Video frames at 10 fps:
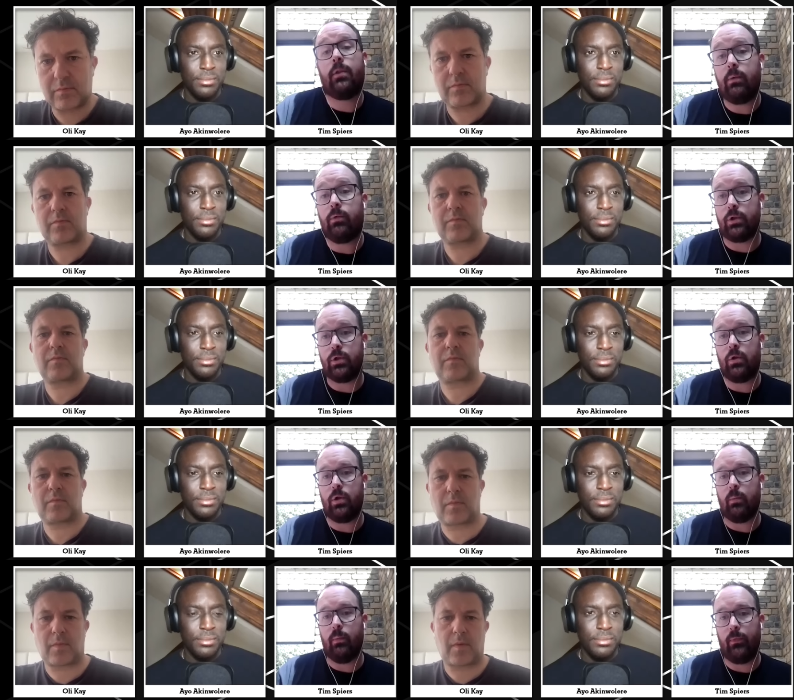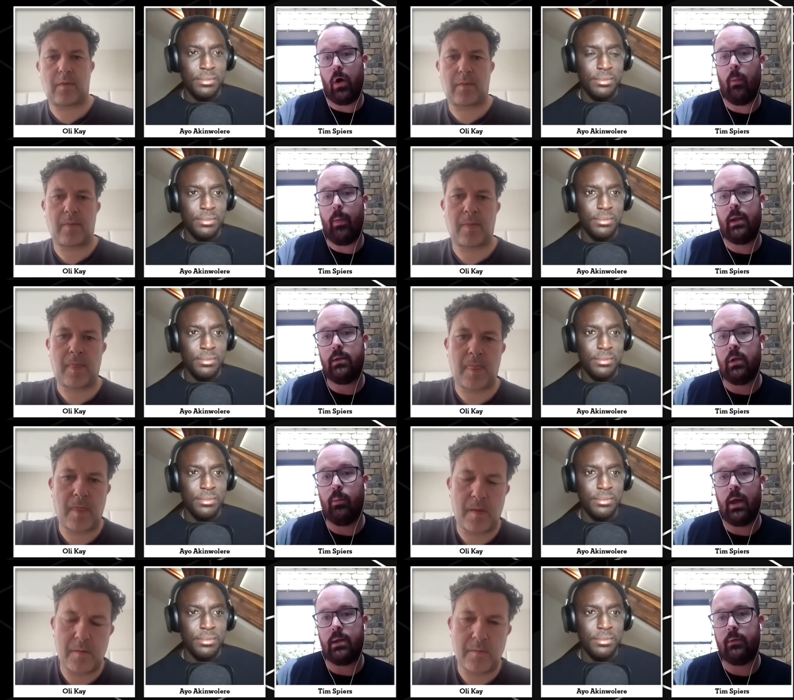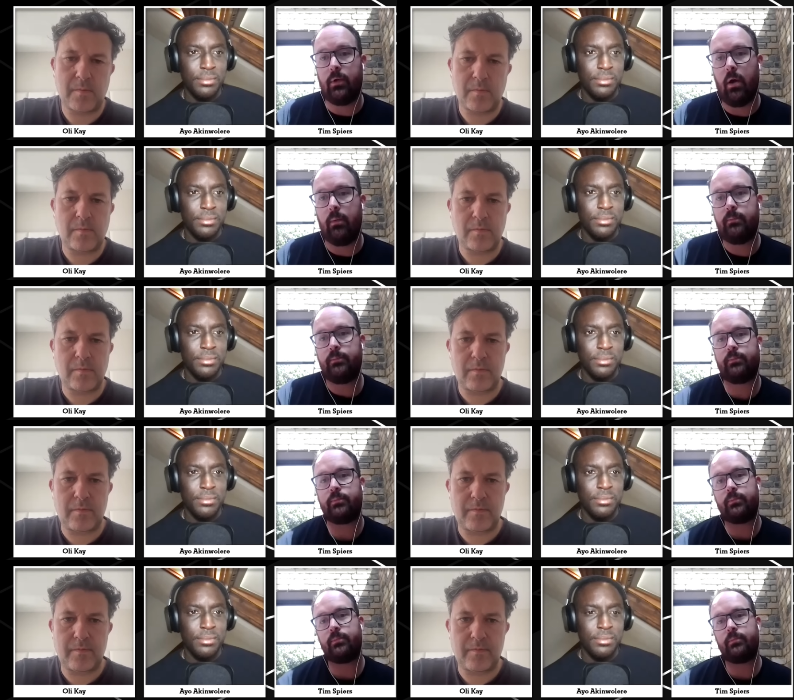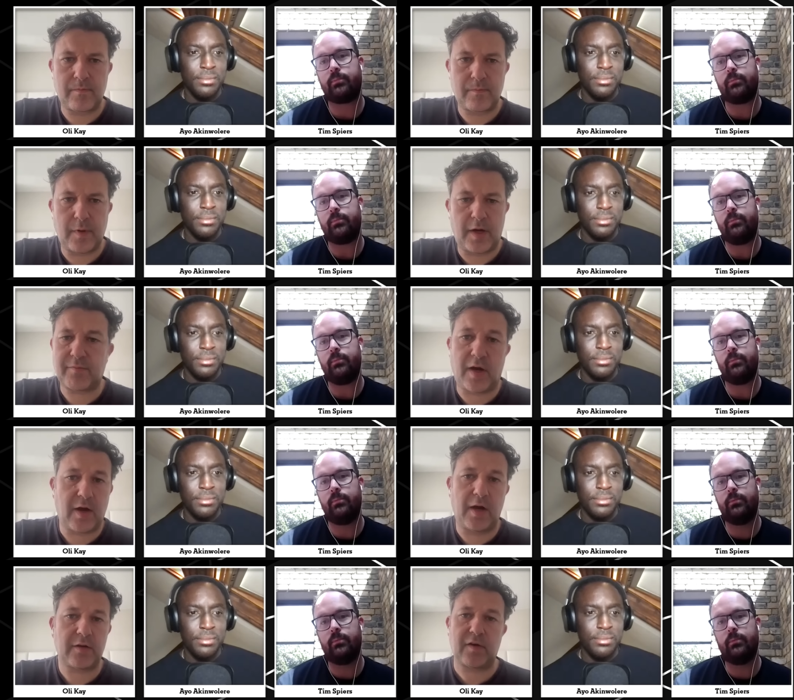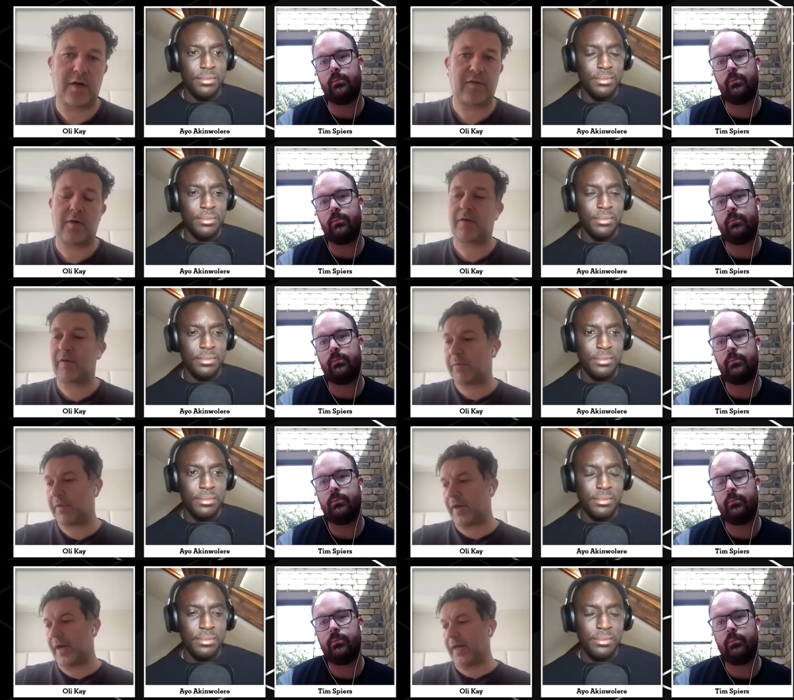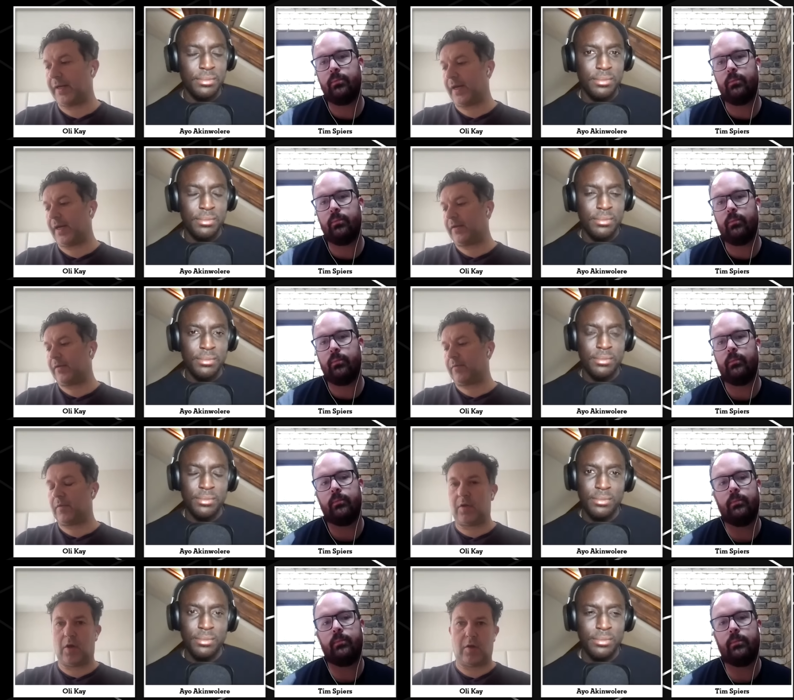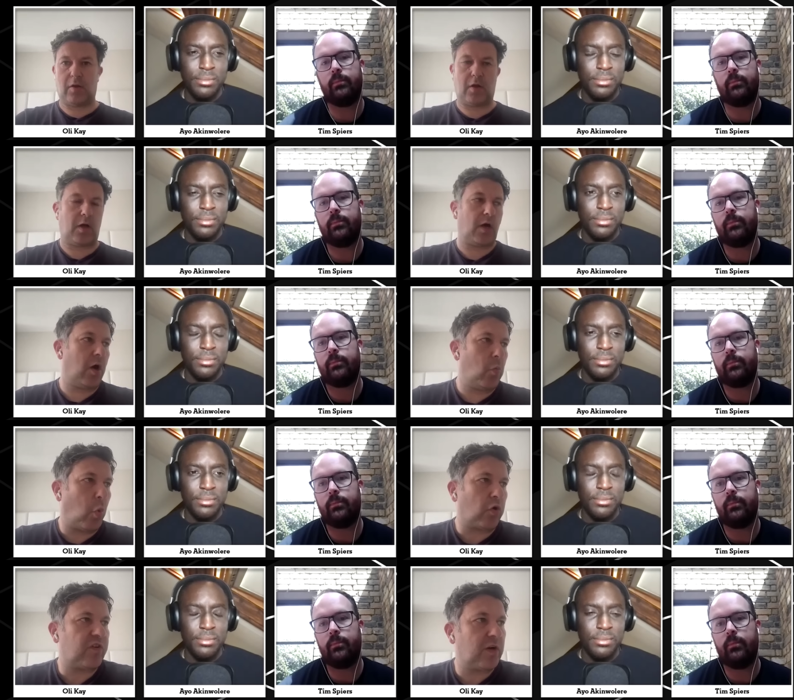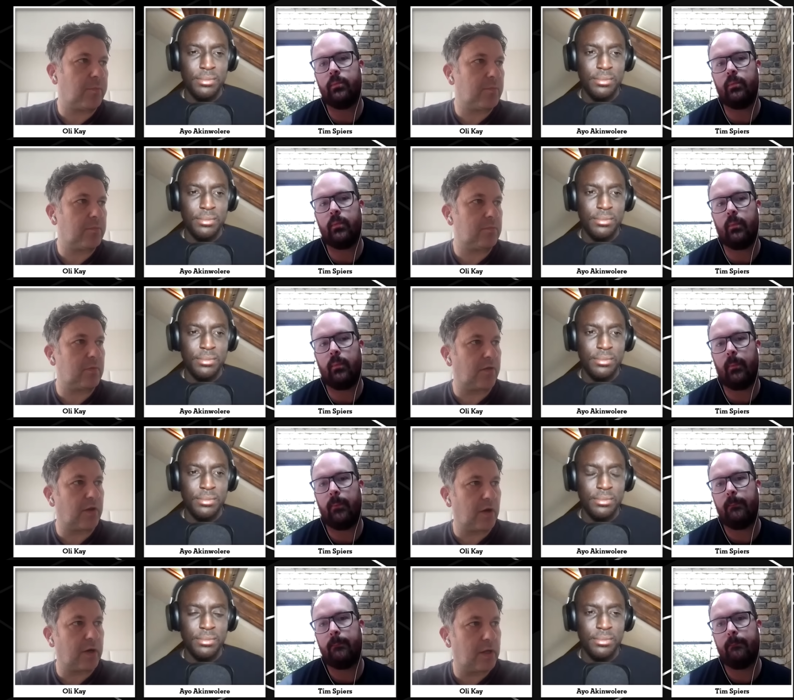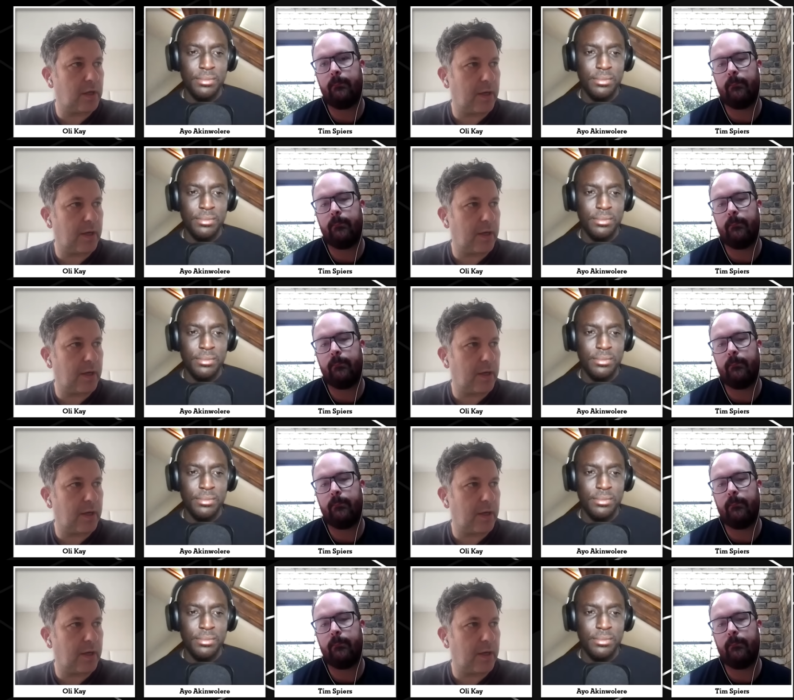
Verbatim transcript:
Speaker 1: I think would suit them far better with the players they've got.
Speaker 2: I totally agree with that, and watching them the other night,